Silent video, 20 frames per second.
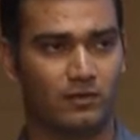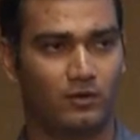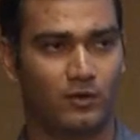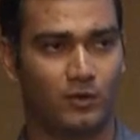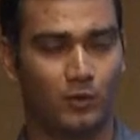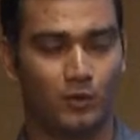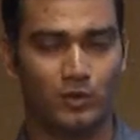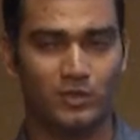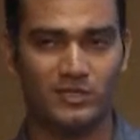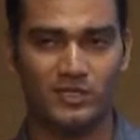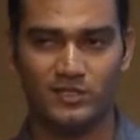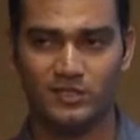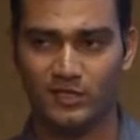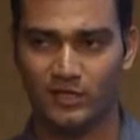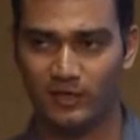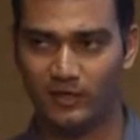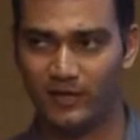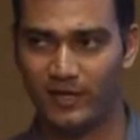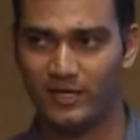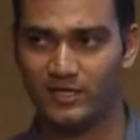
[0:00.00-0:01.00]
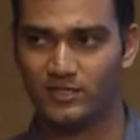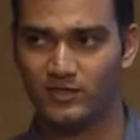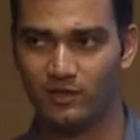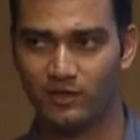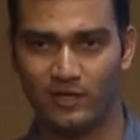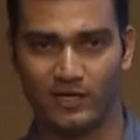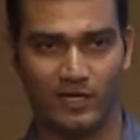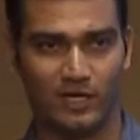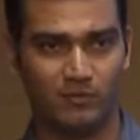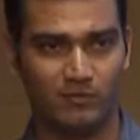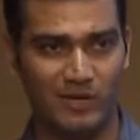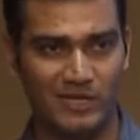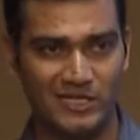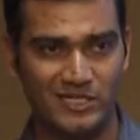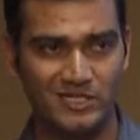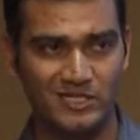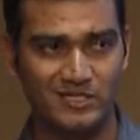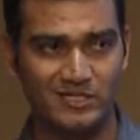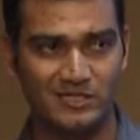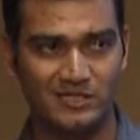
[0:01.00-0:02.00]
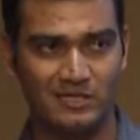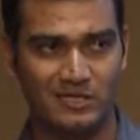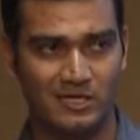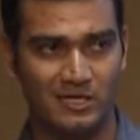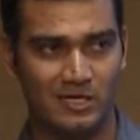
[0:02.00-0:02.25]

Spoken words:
don't just index your direct managers.